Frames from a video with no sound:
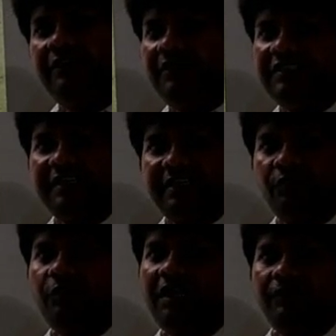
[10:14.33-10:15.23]
device like
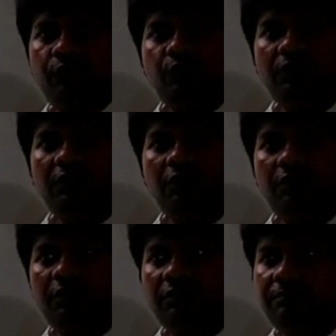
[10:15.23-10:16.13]
mobile phone
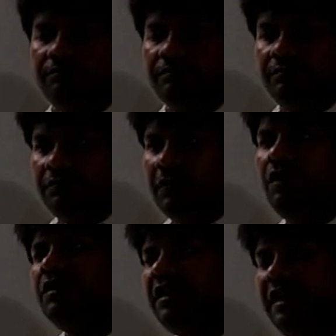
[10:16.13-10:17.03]
or
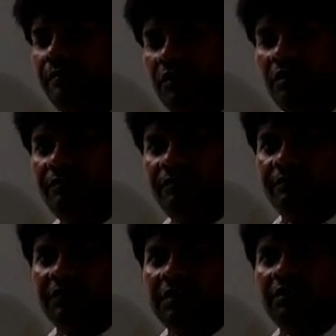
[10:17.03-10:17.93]
a laptop,
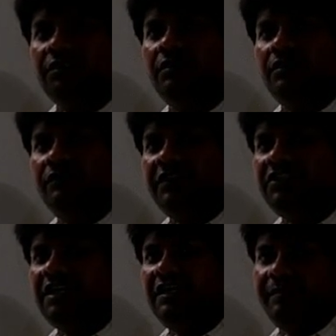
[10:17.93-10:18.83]

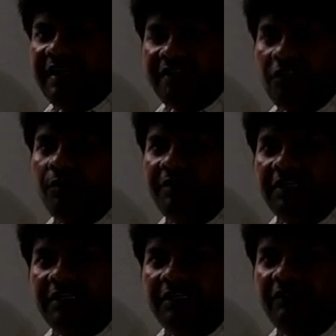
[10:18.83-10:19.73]
which are battery
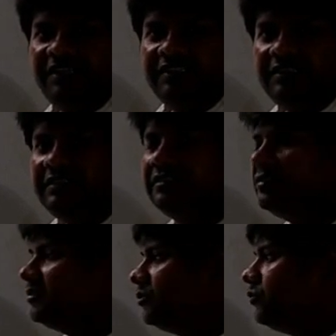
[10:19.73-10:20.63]
operated devices,
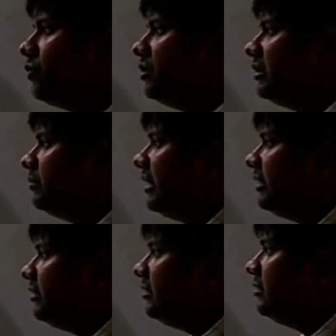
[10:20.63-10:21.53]
you want a
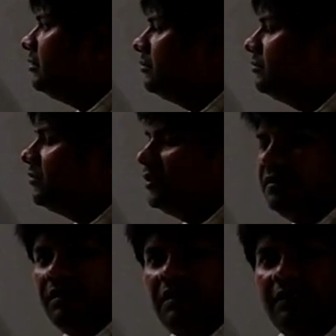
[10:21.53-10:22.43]
better
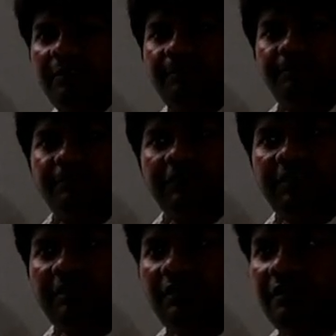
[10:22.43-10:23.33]

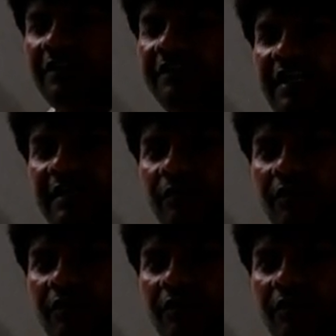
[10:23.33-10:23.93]
runtime